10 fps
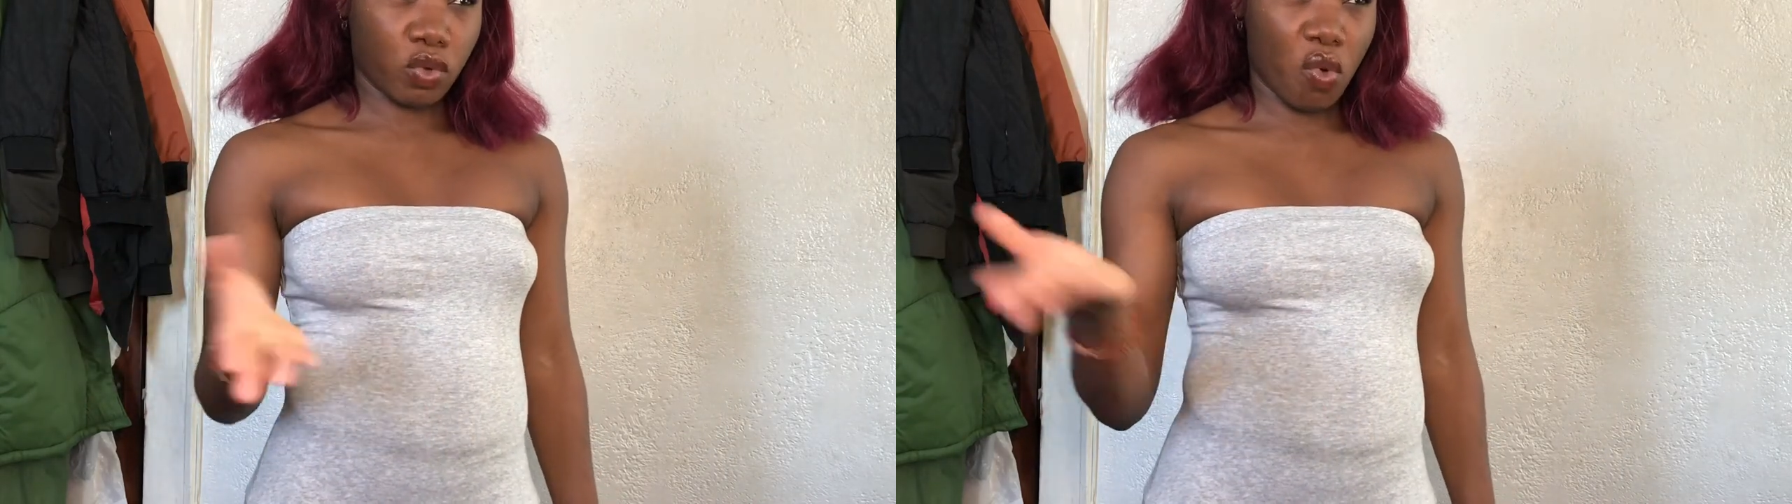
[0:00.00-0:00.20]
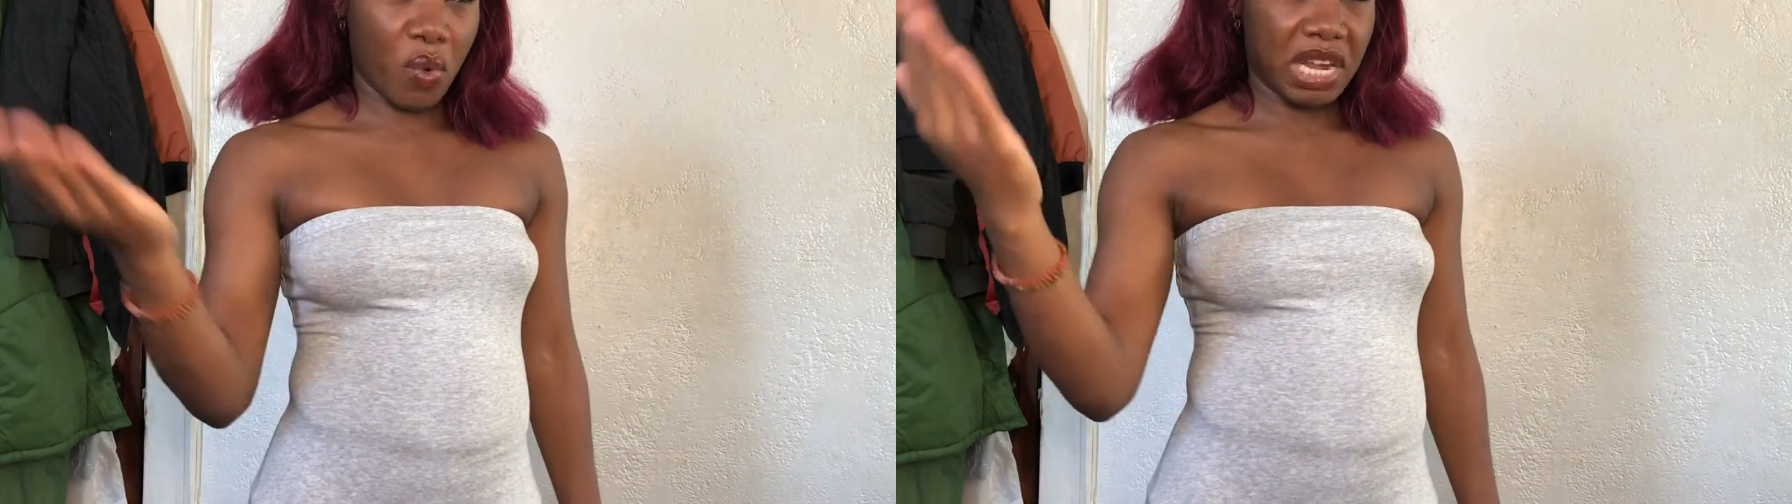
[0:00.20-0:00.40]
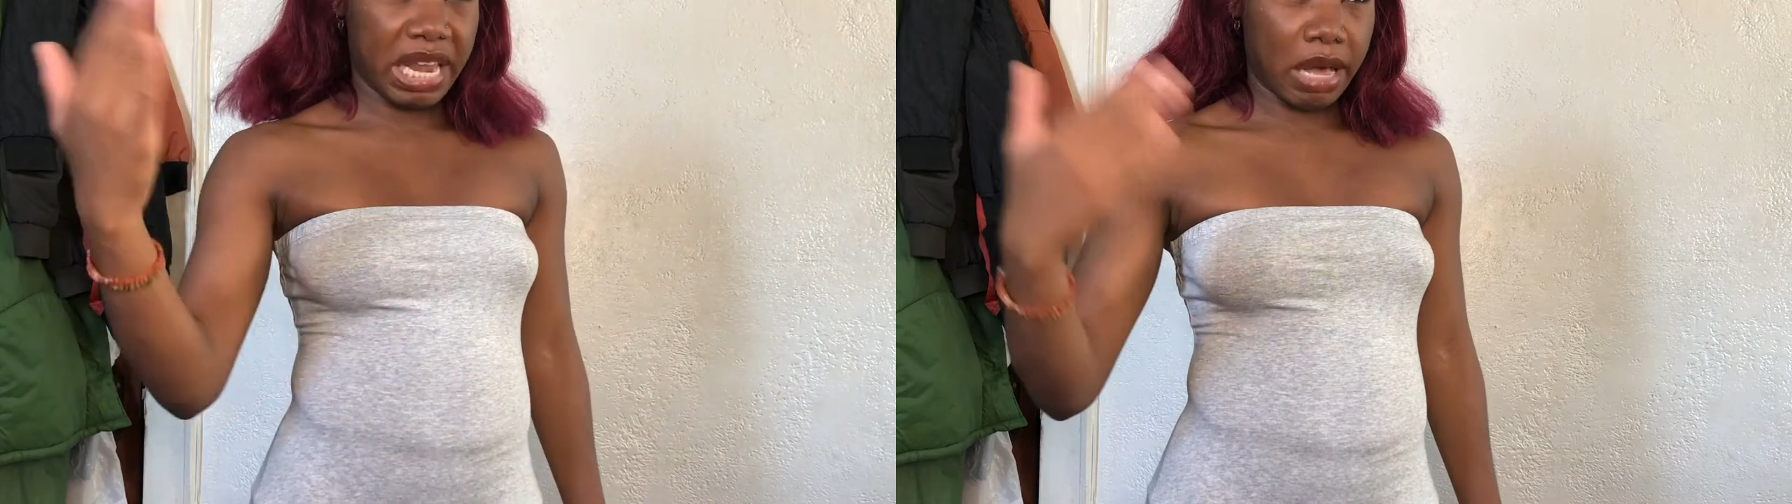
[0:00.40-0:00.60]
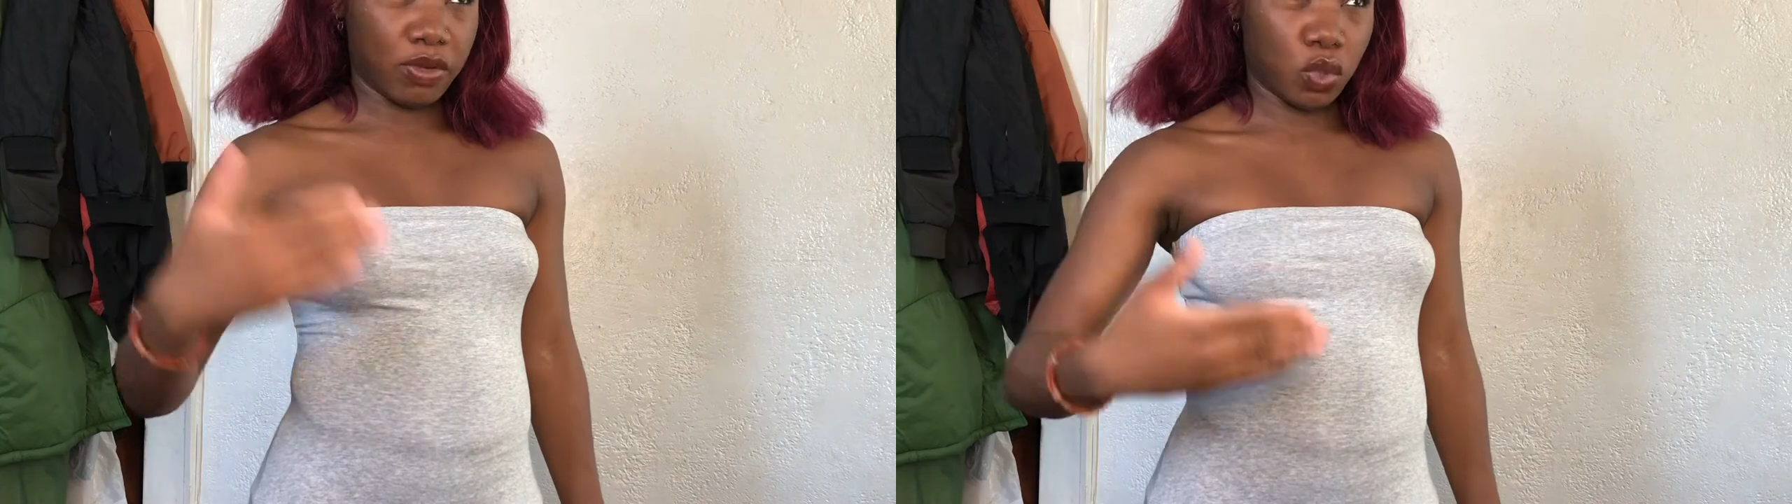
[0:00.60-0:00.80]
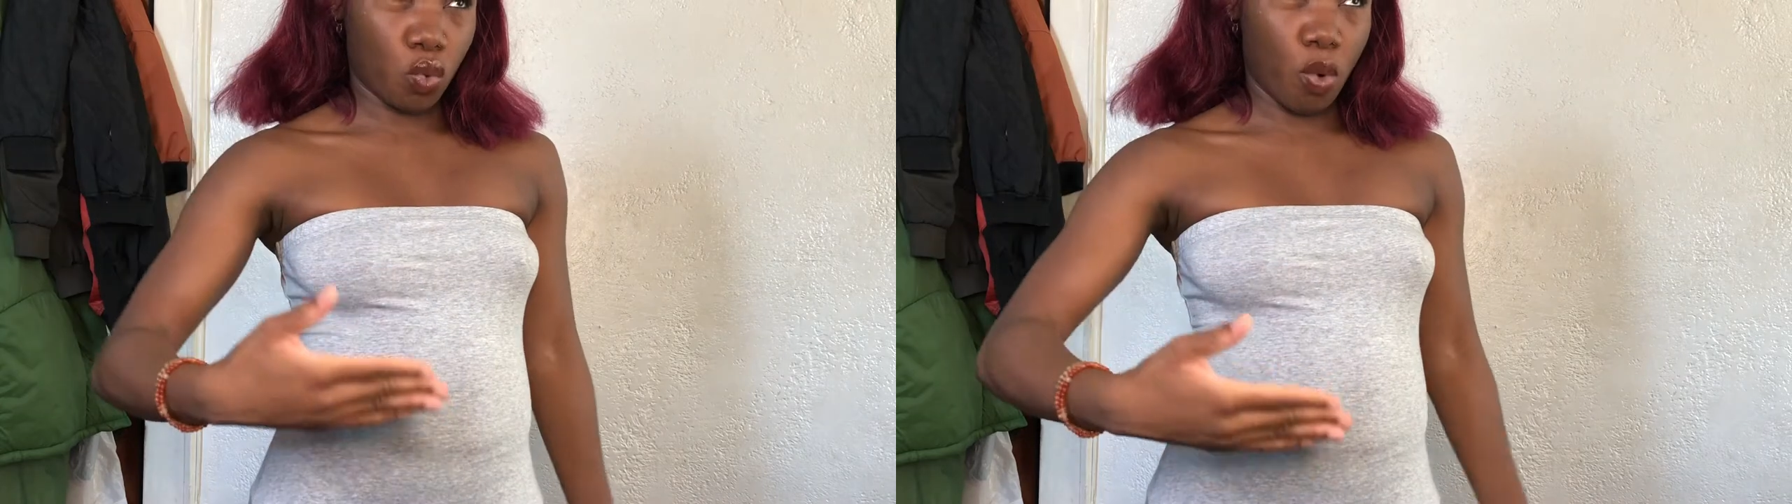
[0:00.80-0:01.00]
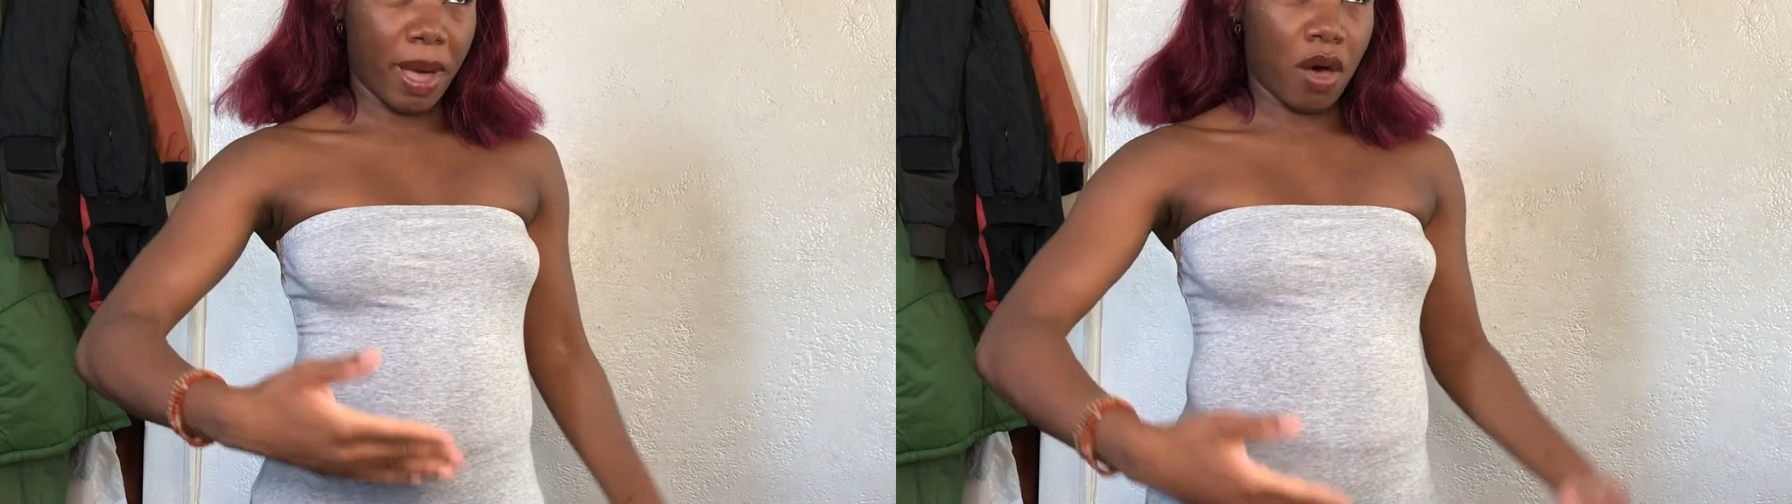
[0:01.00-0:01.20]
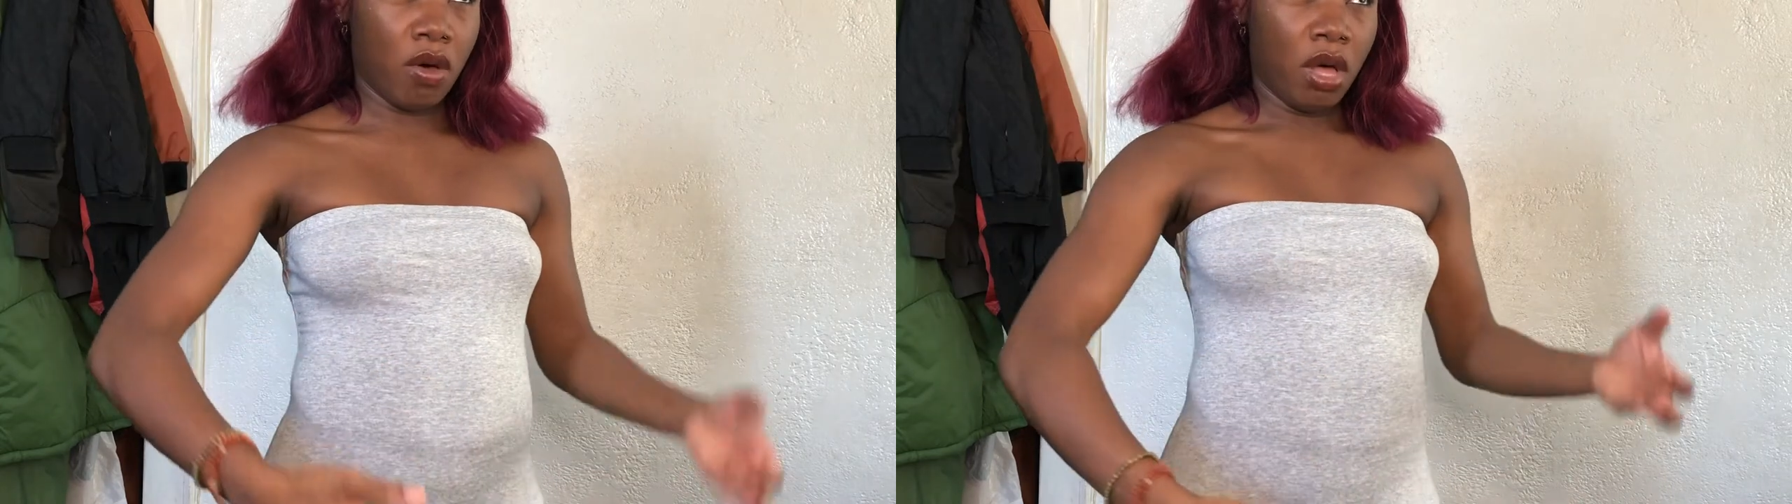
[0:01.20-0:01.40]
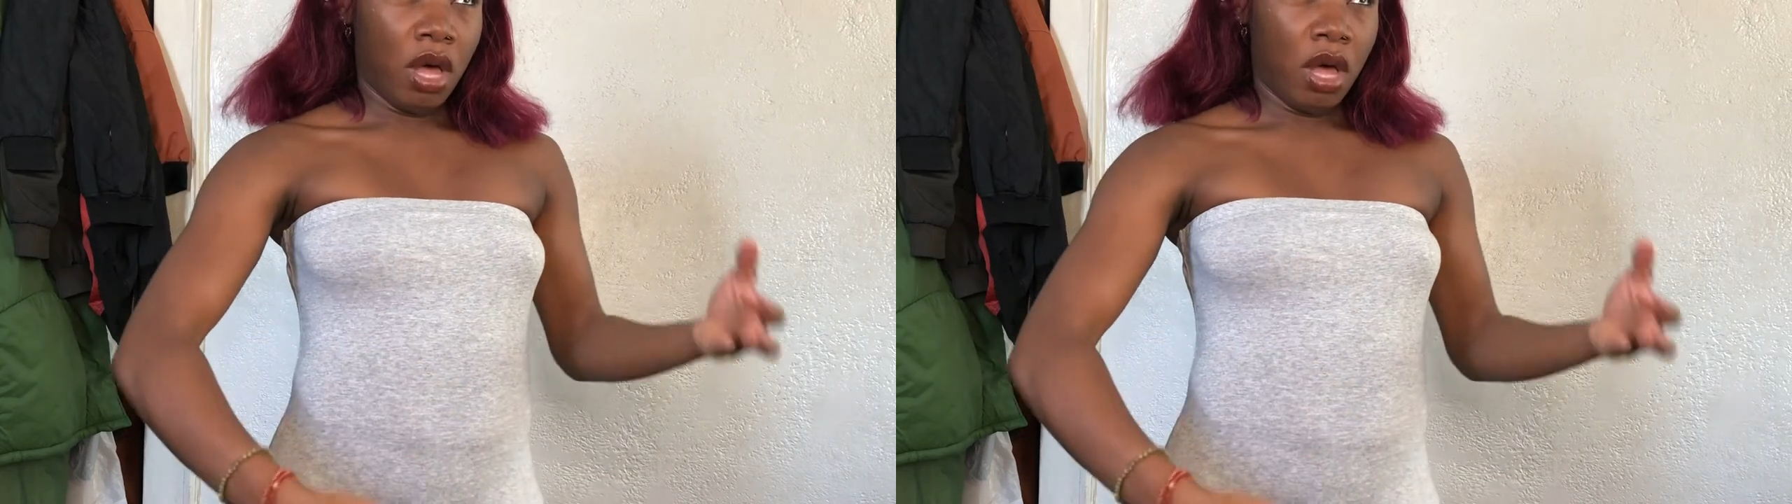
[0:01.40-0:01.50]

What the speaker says: so it went down to about